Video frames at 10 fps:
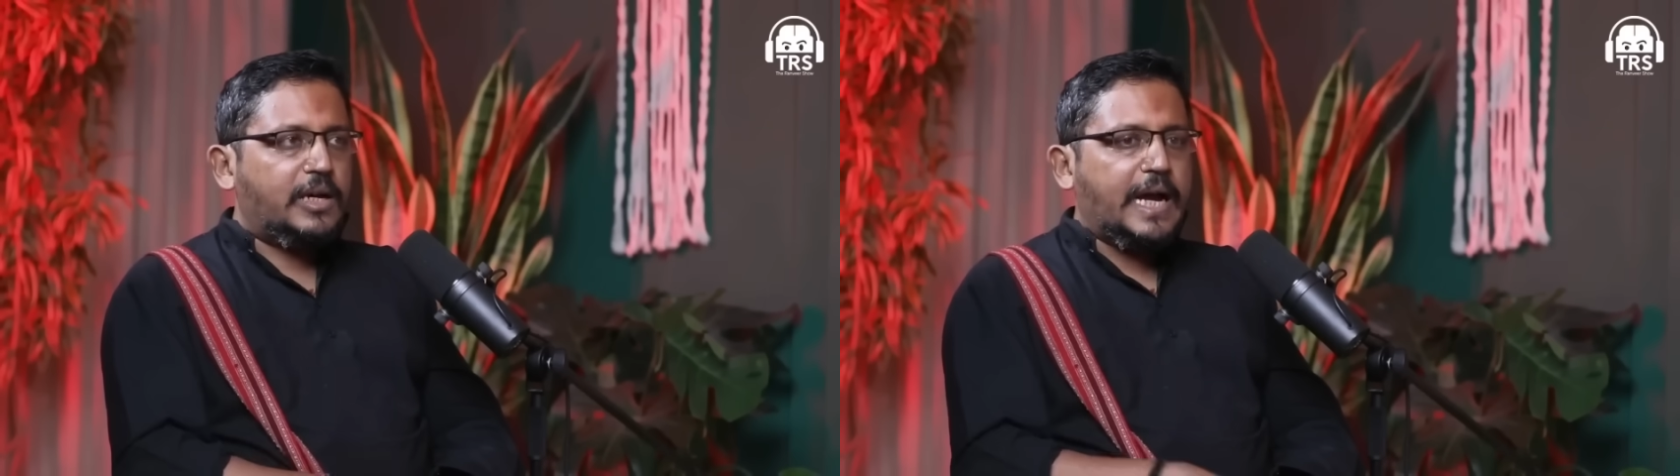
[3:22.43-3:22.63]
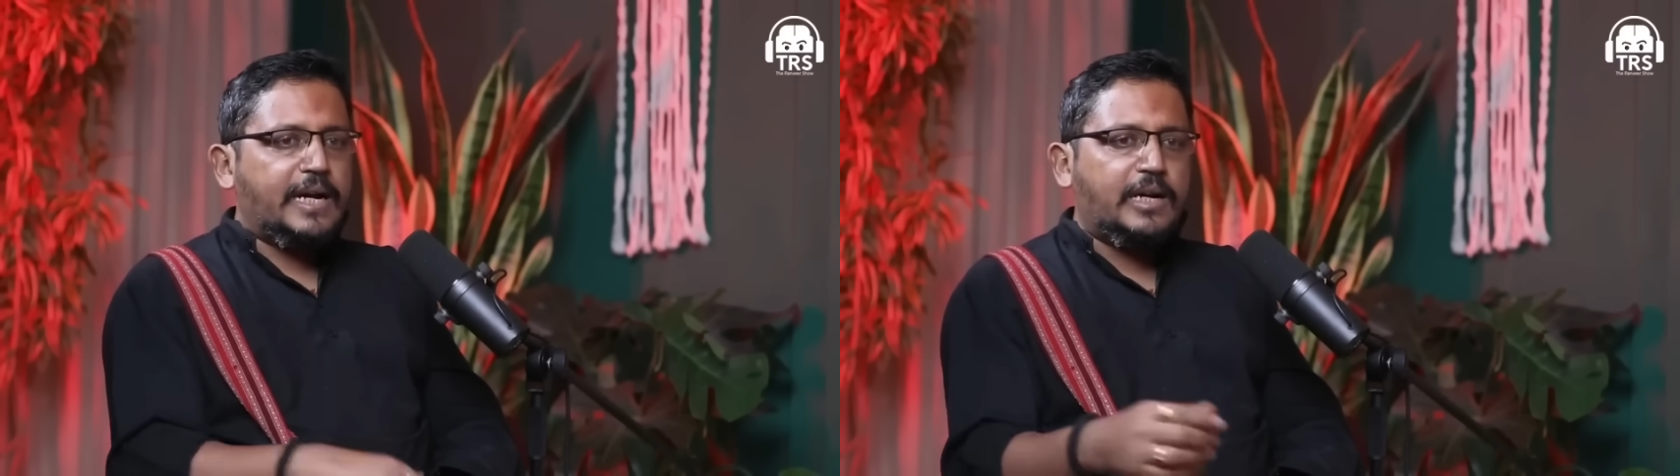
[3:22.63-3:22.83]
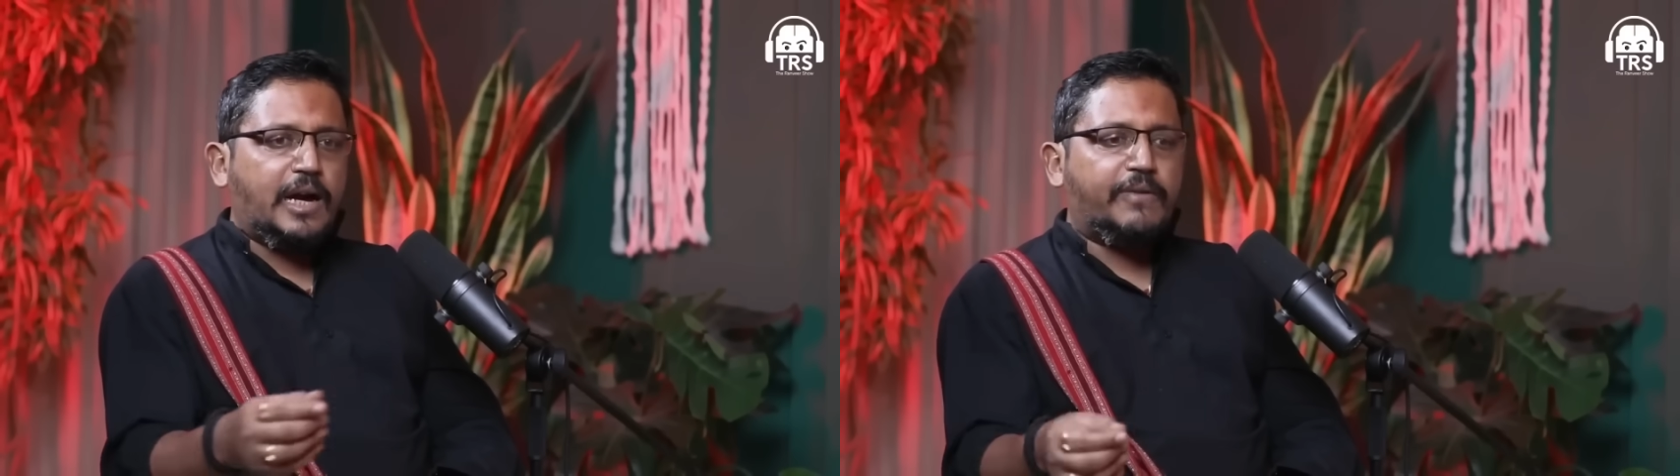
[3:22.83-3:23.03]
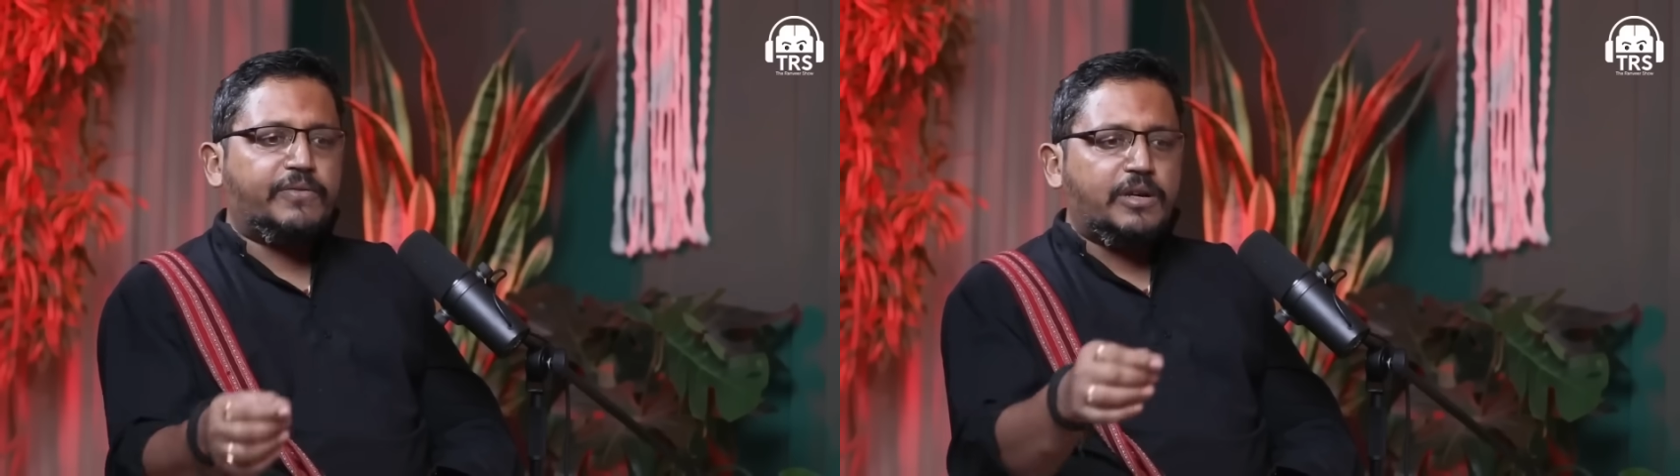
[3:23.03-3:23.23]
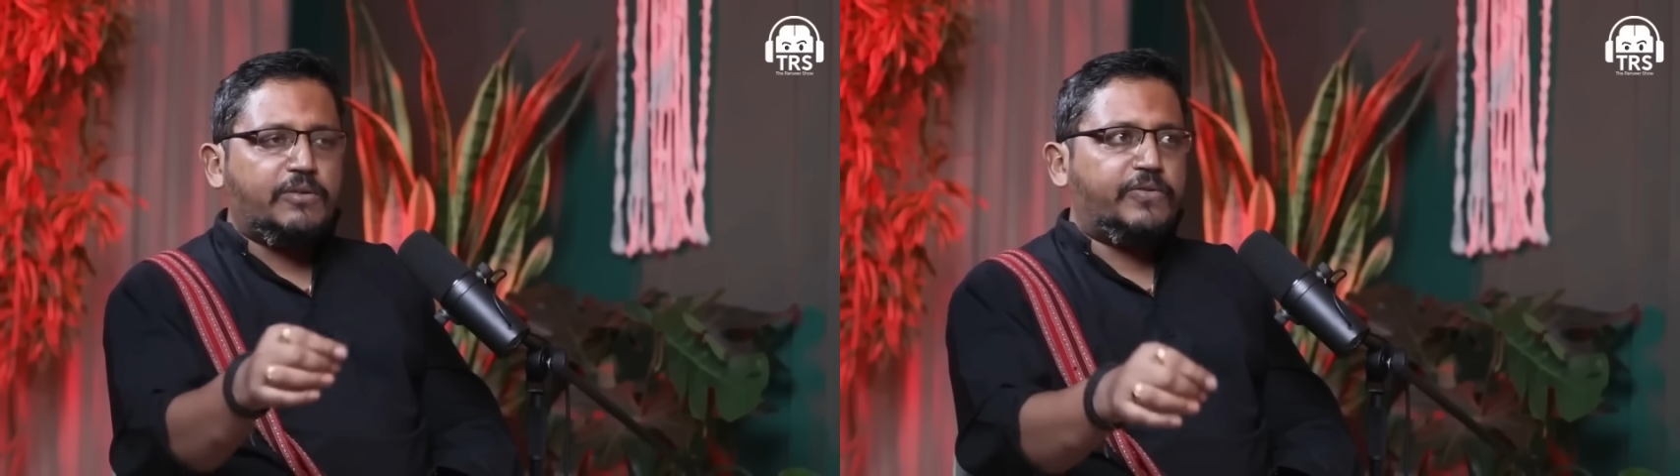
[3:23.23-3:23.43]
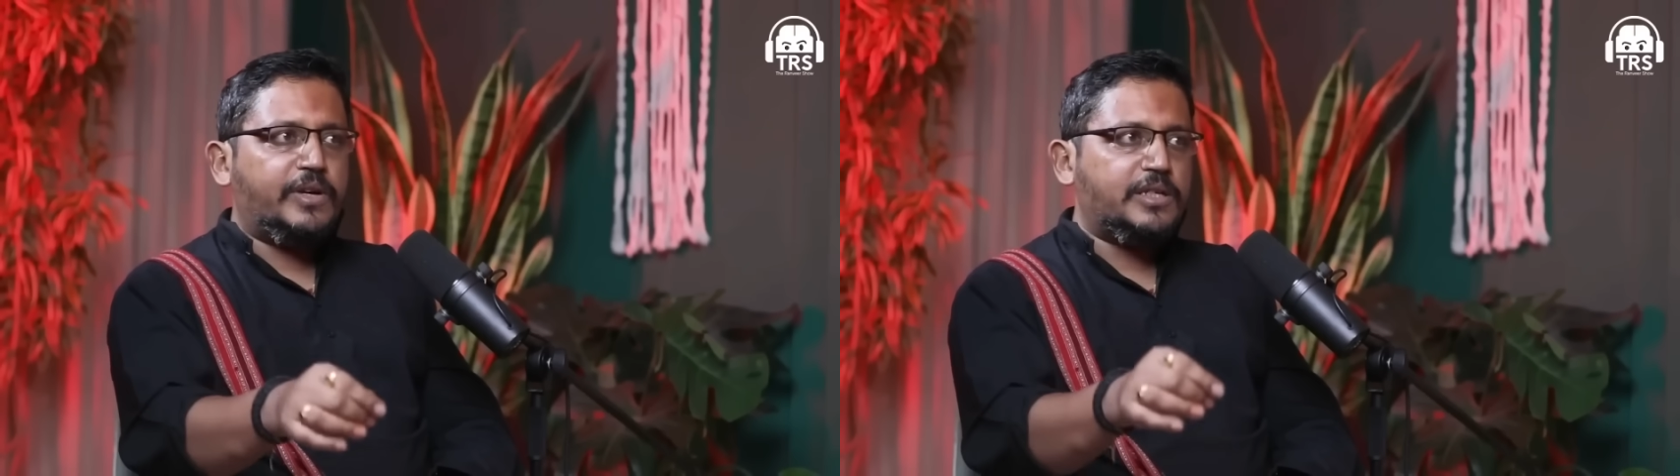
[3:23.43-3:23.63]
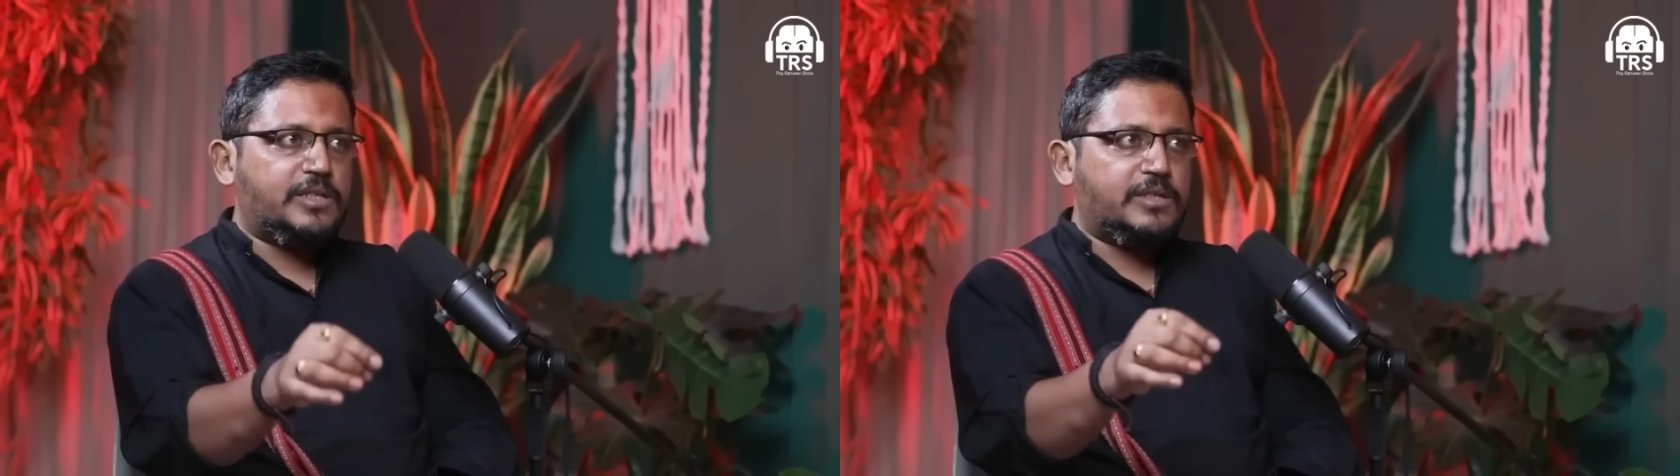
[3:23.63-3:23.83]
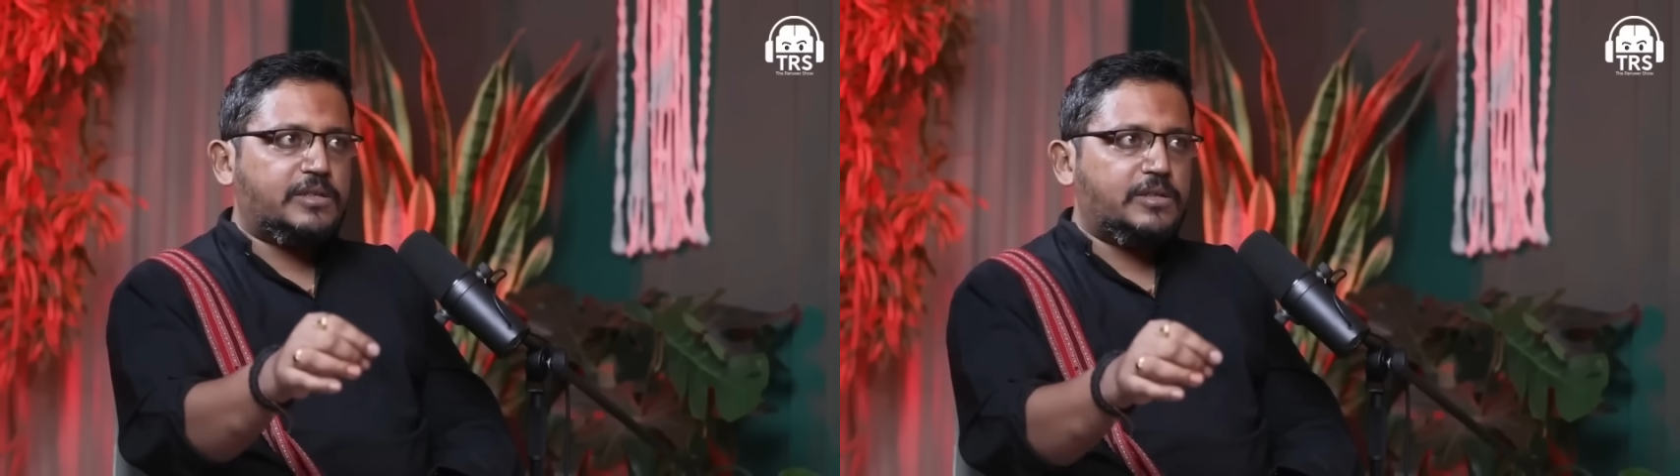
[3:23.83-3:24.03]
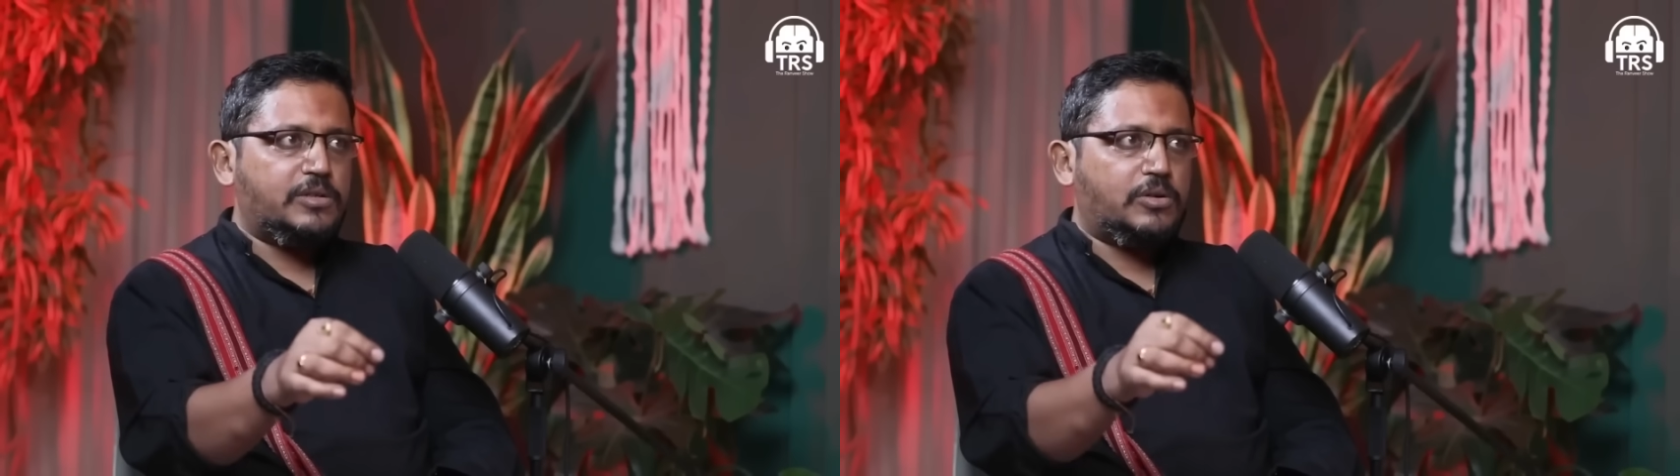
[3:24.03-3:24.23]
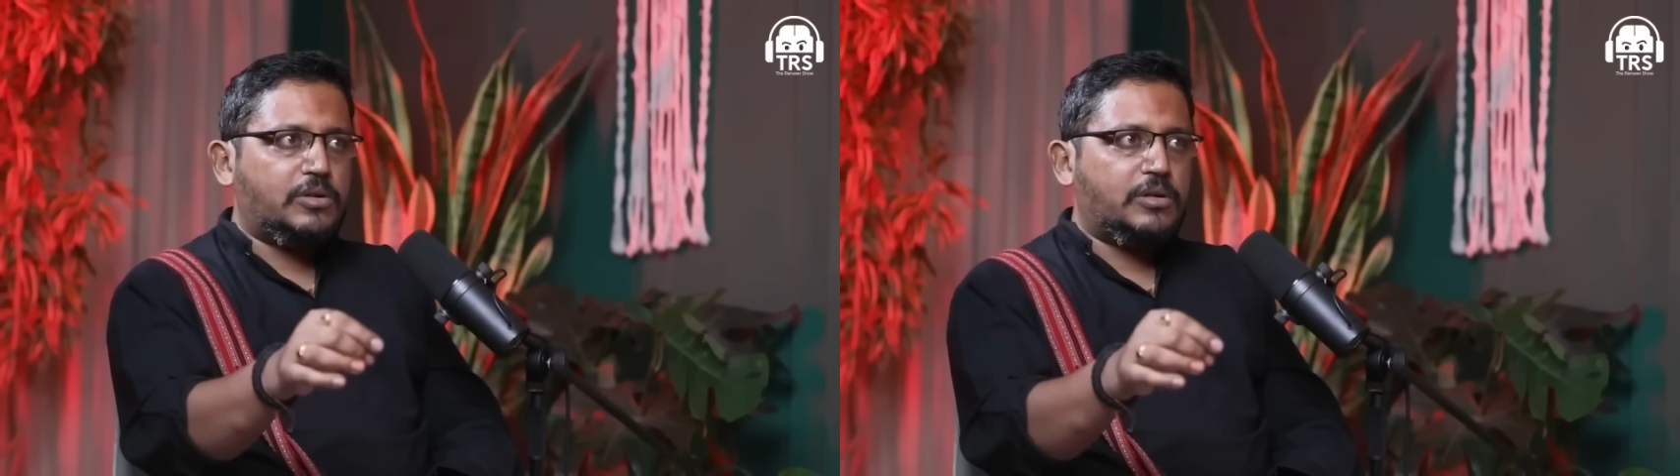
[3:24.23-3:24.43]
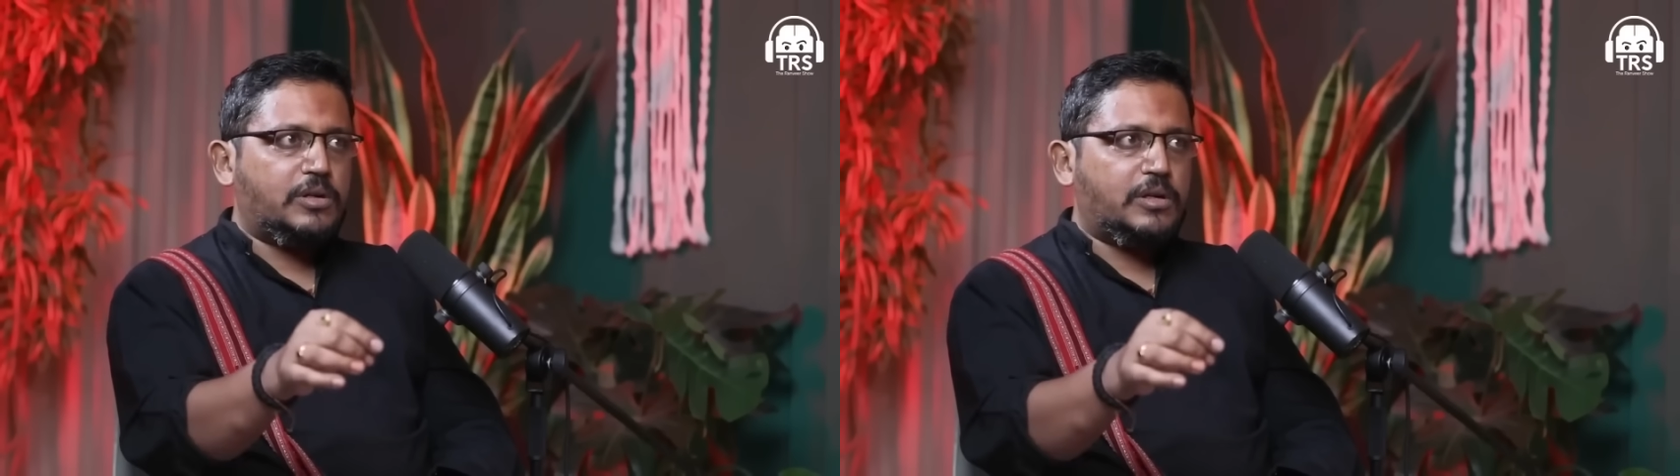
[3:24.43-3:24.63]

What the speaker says: And after you finish your